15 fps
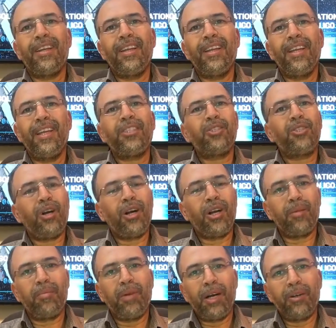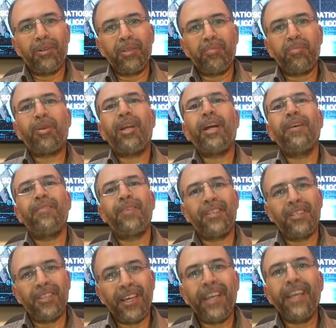Let's talk about the
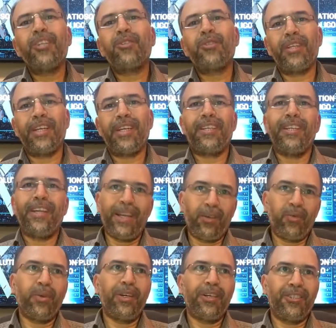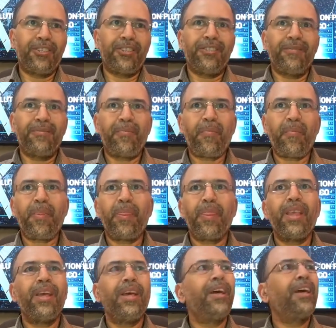private intranet networks.
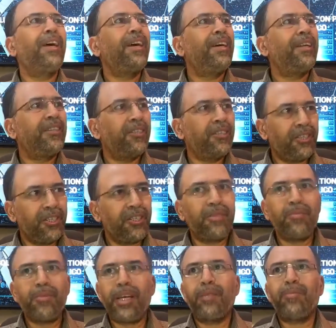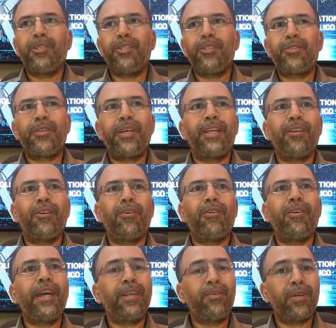The systems administrator
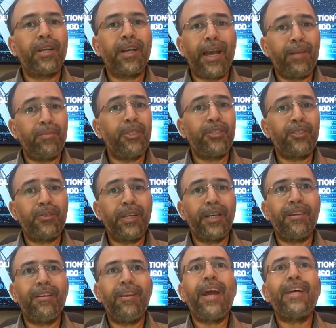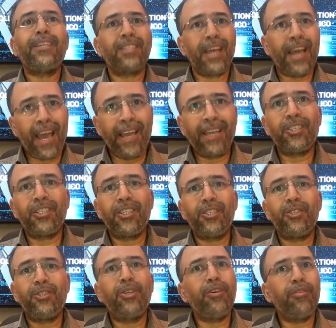or network administrator has
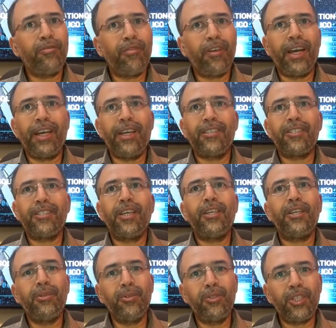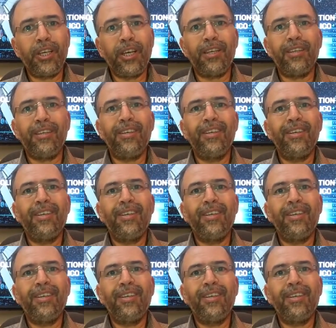access to your files that you send